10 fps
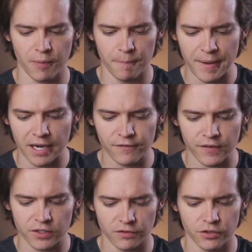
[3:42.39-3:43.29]
the
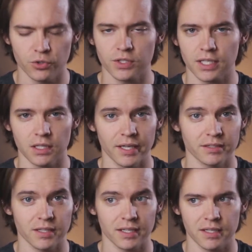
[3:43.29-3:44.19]
benefits of using a
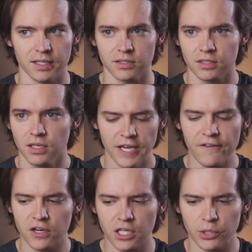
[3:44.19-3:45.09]
lens like this
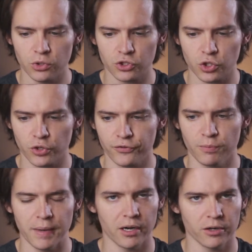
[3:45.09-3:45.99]
definitely will serve you
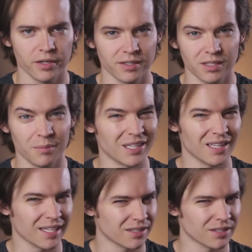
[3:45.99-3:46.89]
better than something
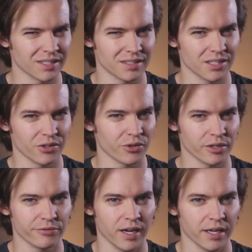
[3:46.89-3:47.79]
like the
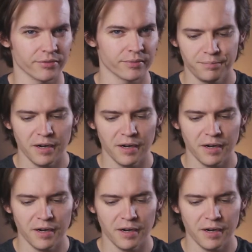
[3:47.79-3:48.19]
16-35.